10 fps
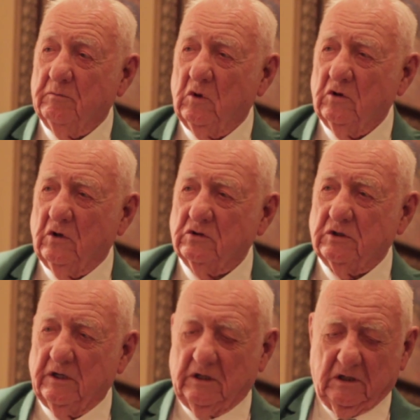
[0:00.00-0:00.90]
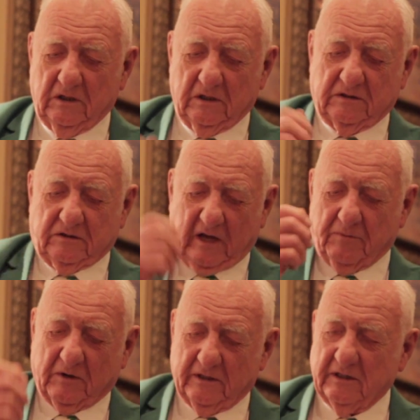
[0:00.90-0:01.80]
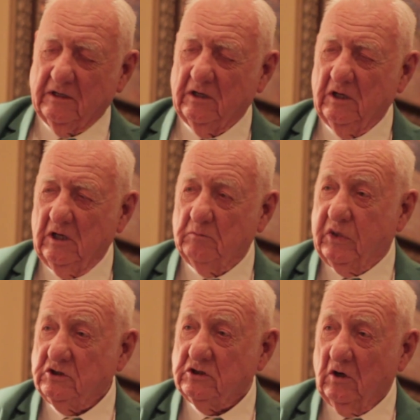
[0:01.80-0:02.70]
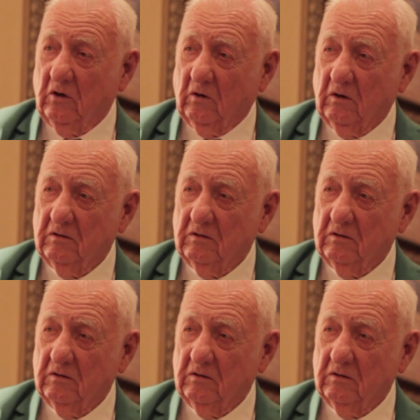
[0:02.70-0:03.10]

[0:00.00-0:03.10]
bullnose on the end that tap it like that, it punched a hole.